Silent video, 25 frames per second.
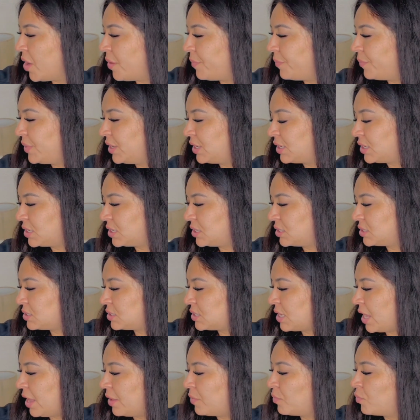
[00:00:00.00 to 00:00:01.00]

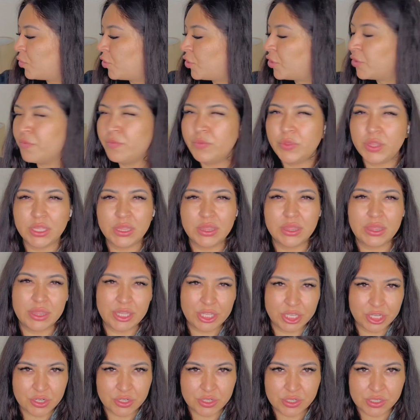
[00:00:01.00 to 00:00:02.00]
Because I'm more on the
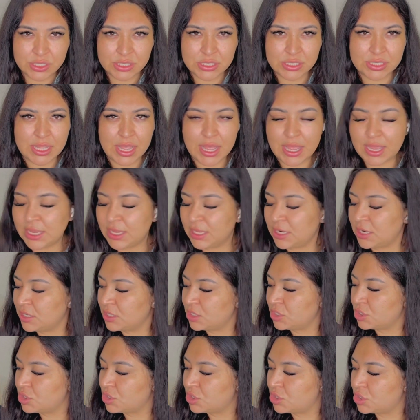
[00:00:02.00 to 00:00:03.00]
thicker side,
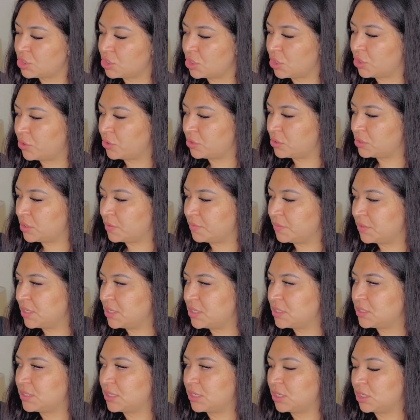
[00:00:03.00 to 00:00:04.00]
so
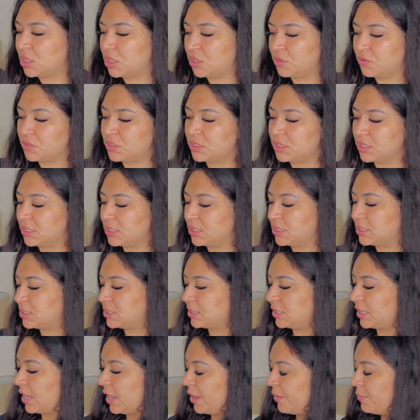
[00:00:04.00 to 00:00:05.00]
sometimes the clothes
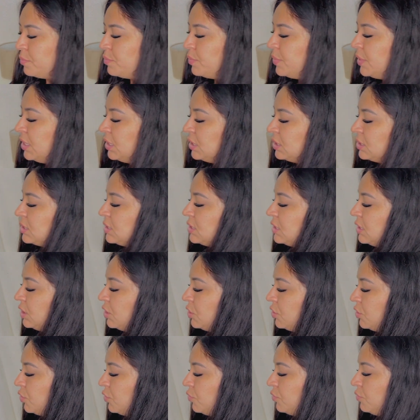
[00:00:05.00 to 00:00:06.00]
it's a bit
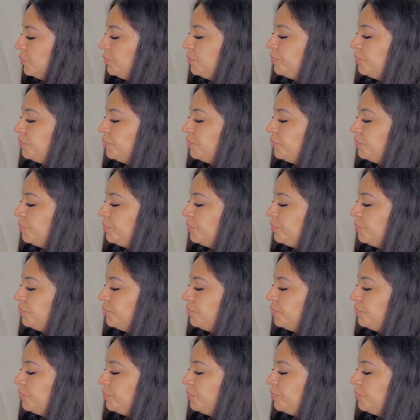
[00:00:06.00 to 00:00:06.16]
see-through.